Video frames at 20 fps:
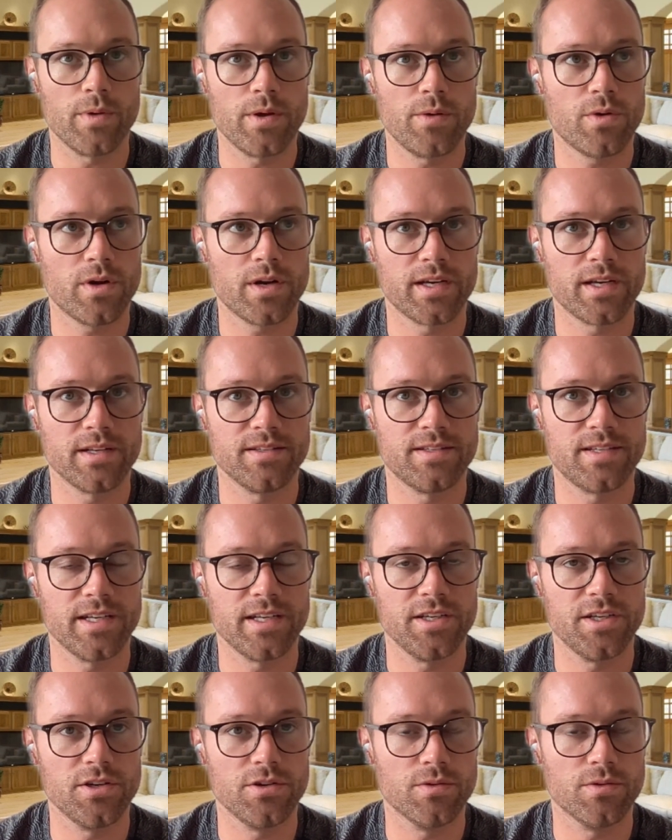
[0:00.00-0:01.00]
but we want to
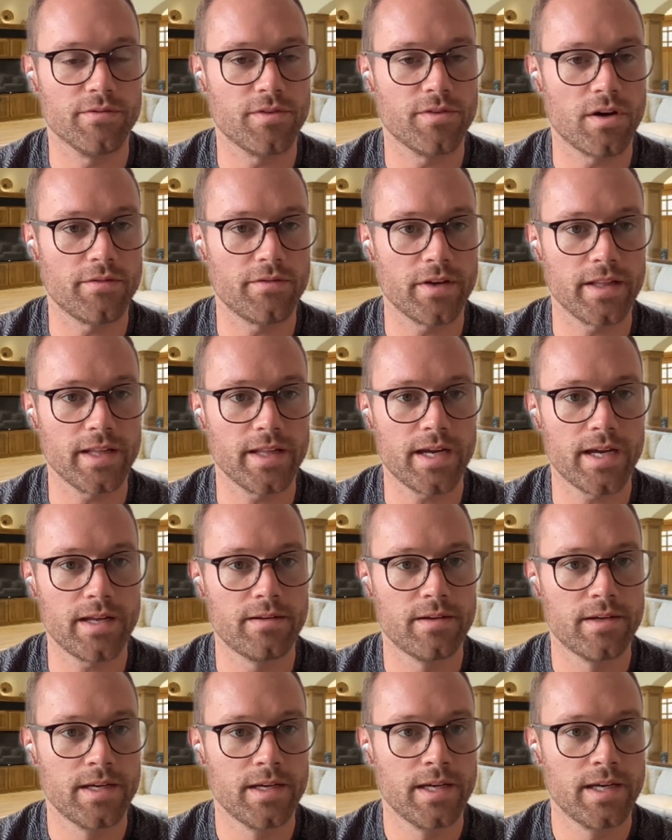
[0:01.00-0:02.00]
continue
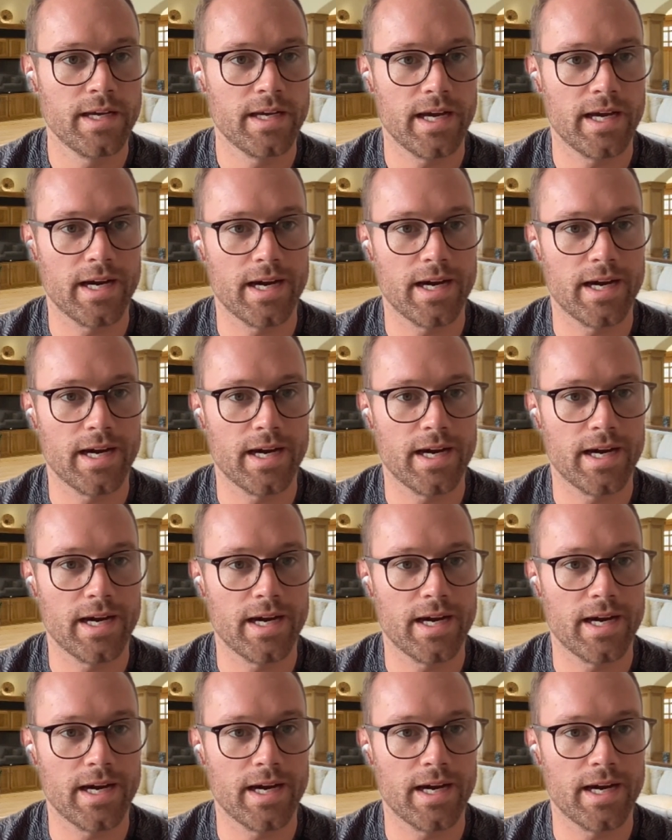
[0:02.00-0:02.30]
evolving that.